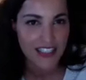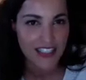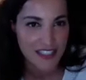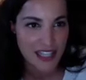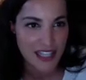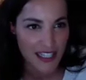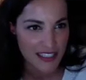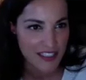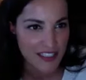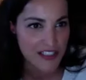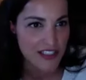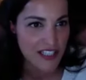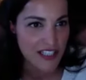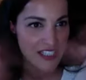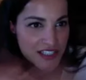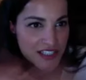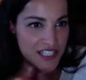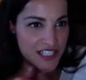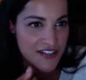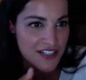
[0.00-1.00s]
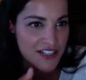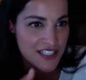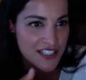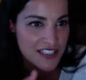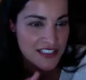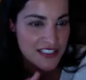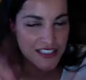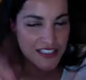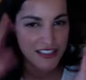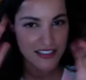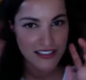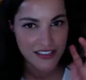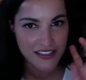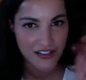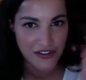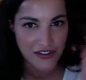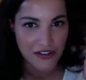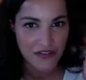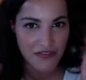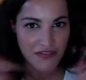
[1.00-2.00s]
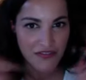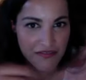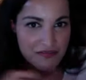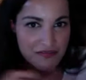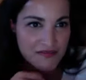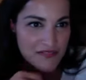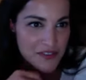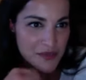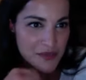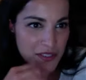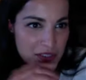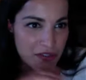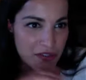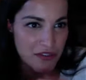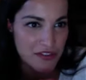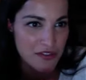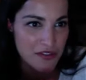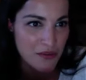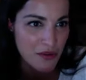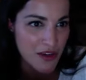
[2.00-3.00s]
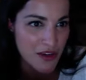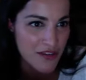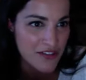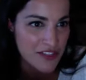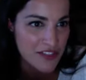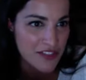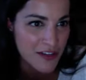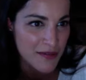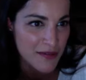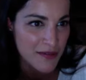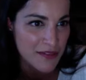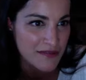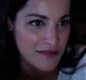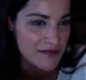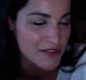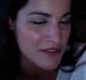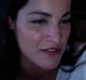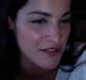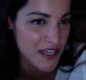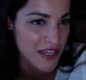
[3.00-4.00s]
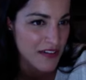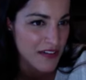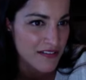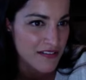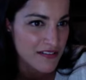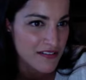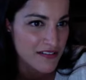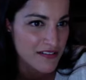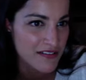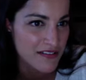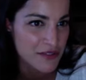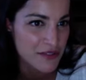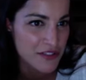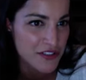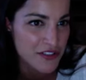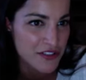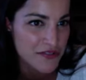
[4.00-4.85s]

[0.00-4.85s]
like to do that generally, just sort of switch on to whatever is coming. So yeah, it was good.